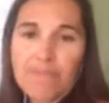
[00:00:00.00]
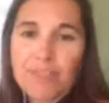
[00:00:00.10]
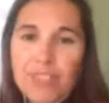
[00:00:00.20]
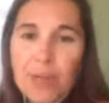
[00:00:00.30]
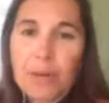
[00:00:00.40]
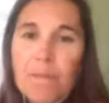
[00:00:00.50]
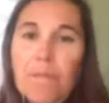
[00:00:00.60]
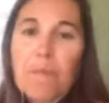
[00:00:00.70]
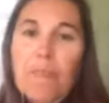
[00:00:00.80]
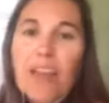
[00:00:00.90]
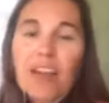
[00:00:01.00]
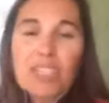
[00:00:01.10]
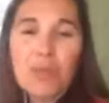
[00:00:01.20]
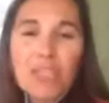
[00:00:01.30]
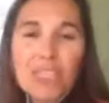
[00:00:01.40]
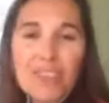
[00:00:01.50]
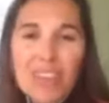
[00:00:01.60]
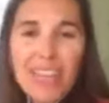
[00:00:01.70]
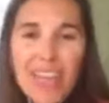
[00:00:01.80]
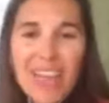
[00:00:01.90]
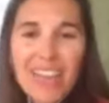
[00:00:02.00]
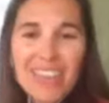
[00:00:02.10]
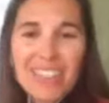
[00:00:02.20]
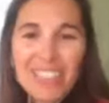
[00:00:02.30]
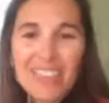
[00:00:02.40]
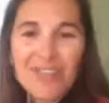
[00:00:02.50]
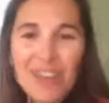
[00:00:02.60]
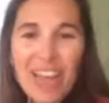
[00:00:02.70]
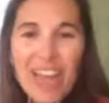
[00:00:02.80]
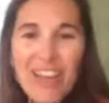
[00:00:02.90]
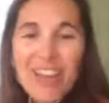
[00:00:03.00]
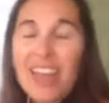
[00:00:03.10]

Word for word: So I just want to leave it at that for now.